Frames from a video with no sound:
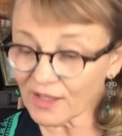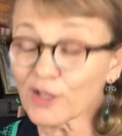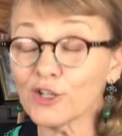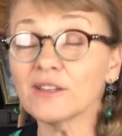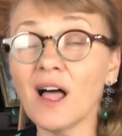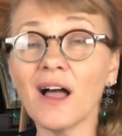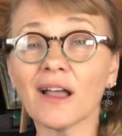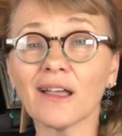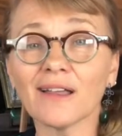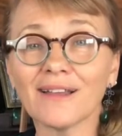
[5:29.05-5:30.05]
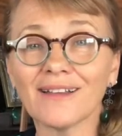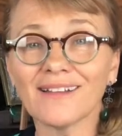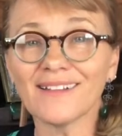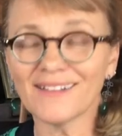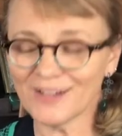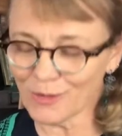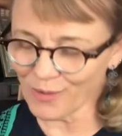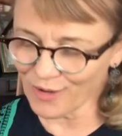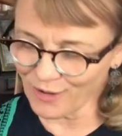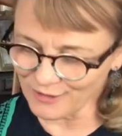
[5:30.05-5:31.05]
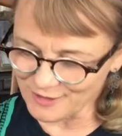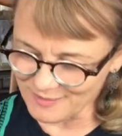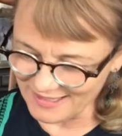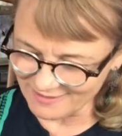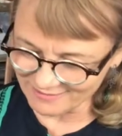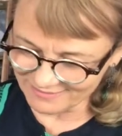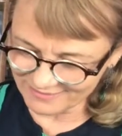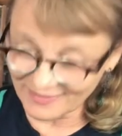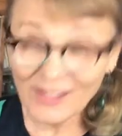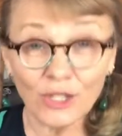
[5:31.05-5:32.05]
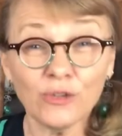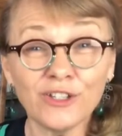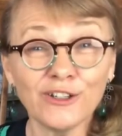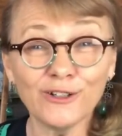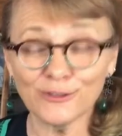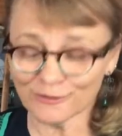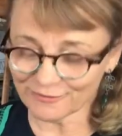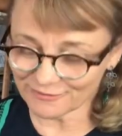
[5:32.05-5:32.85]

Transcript: "Good luck," Noah called to me. "You too."